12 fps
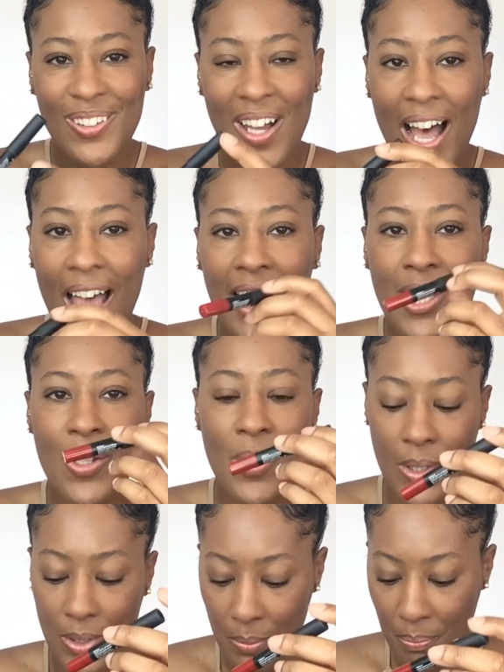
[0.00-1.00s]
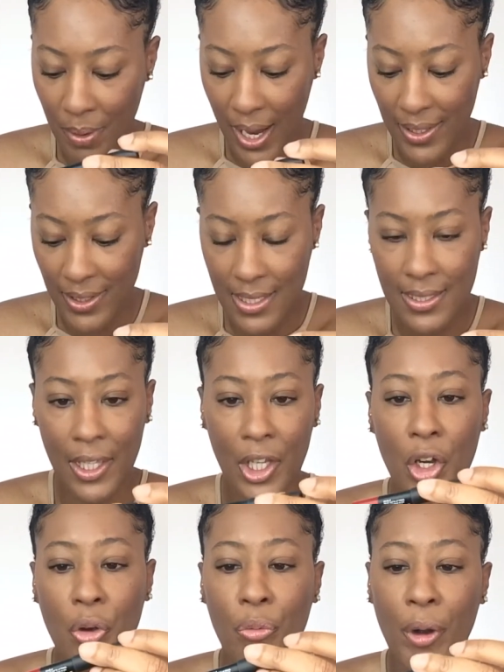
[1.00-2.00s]
I used to buy these like
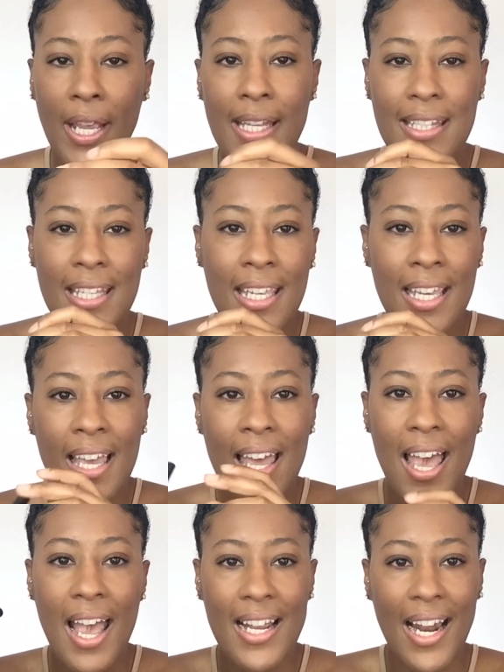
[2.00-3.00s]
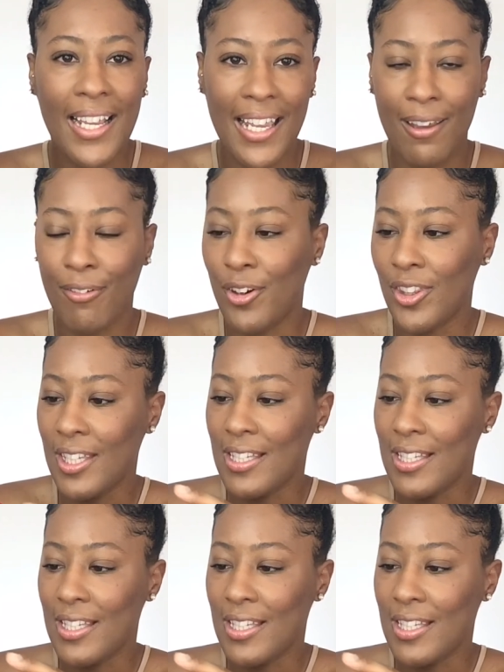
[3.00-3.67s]
crazy, and I gave her this.